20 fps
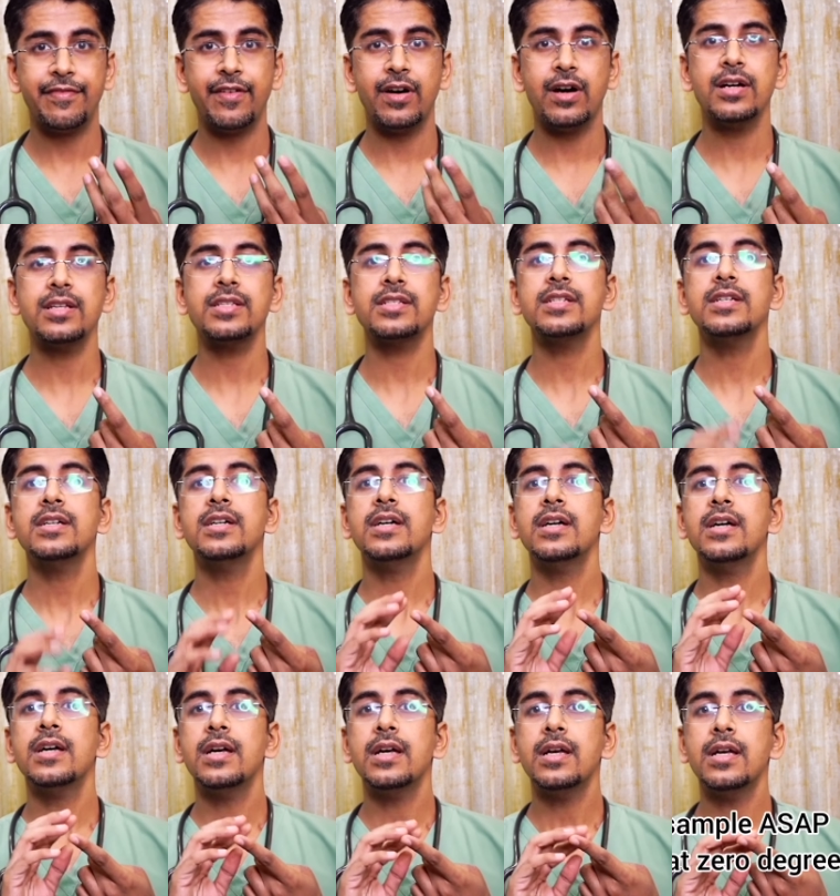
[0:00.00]
First,
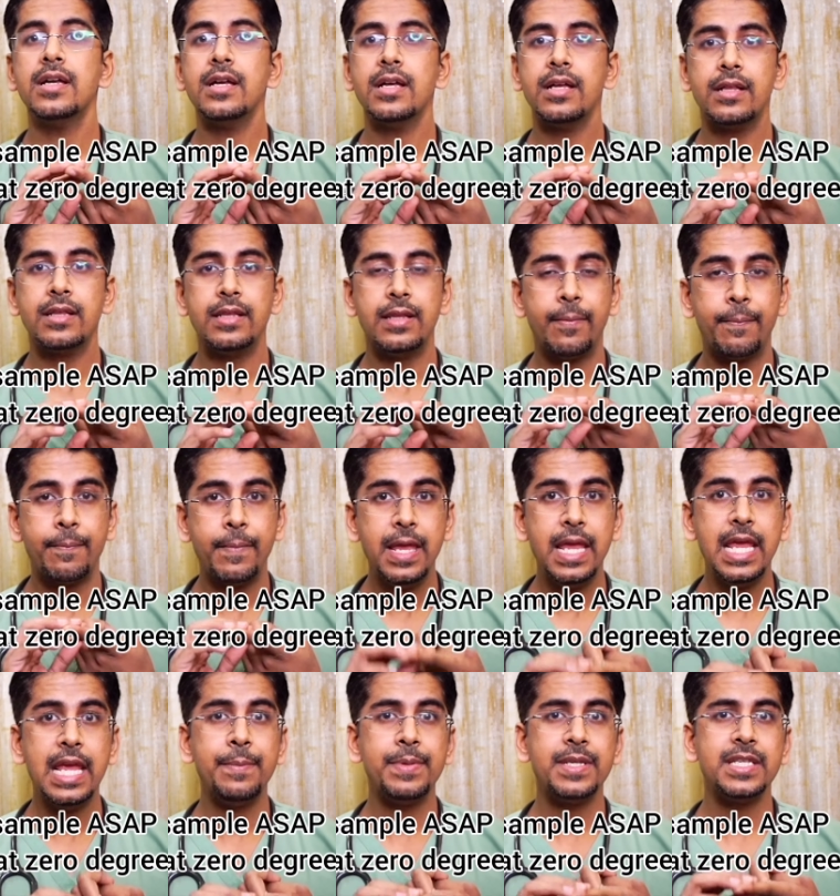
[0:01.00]
the
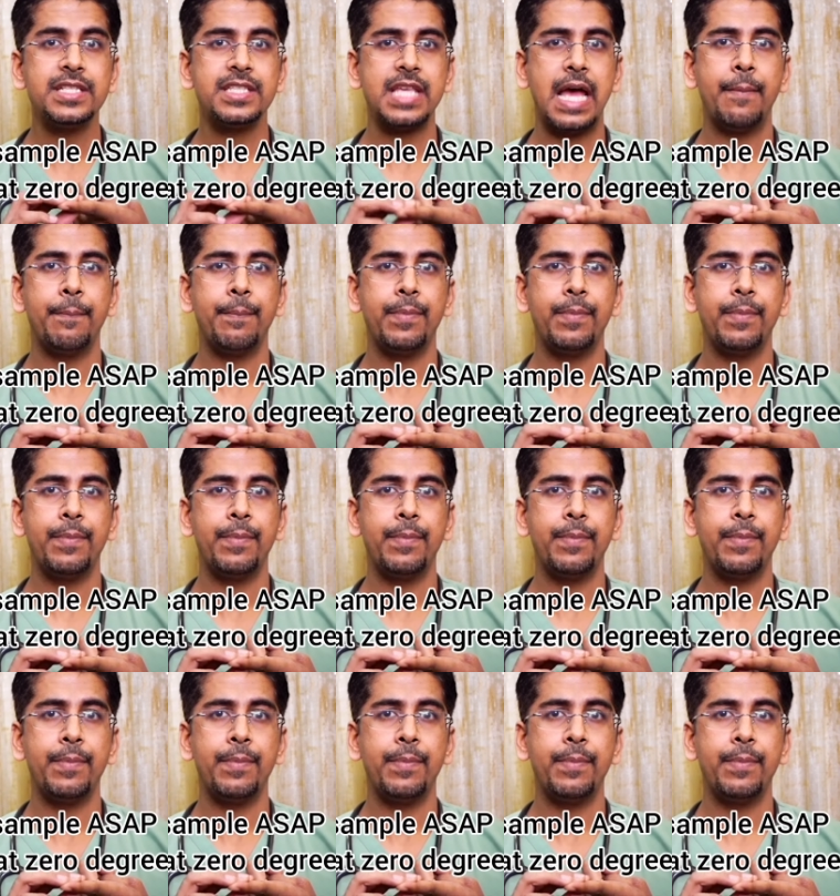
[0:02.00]
ABG